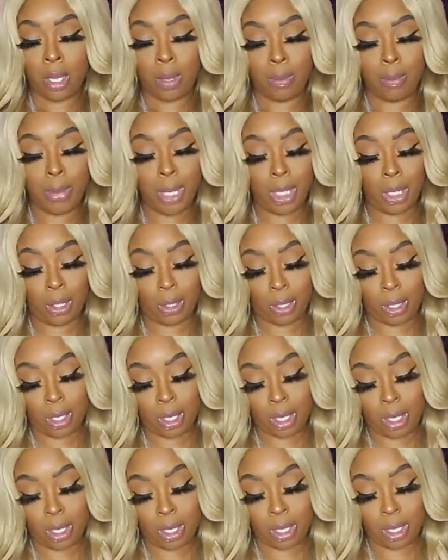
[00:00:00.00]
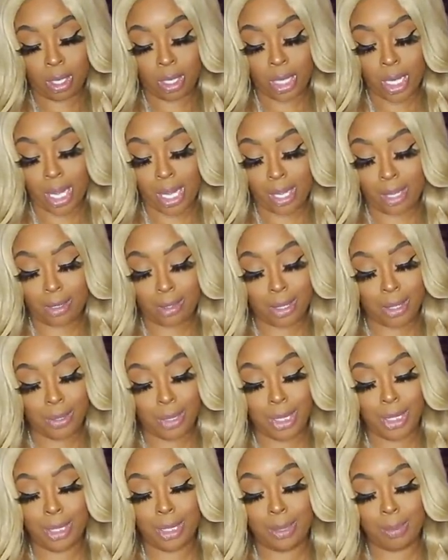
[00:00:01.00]
Miller y'all know
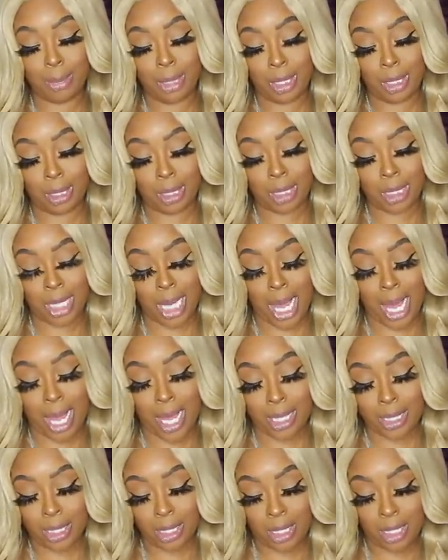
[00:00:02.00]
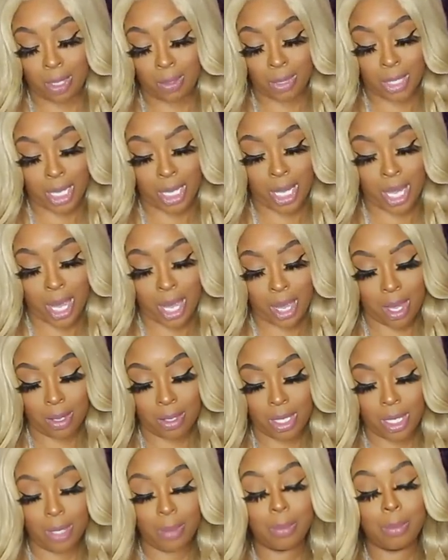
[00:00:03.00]
these miller slides is that what they call
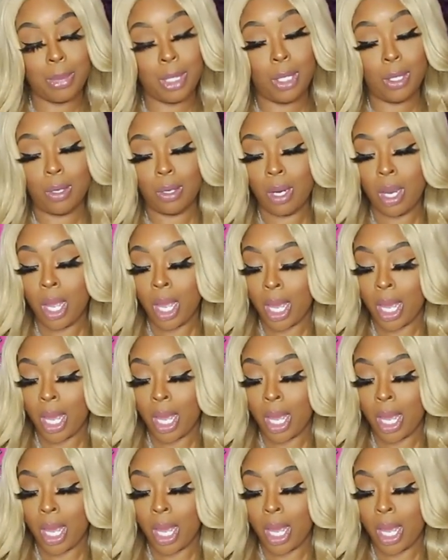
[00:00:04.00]
yep miller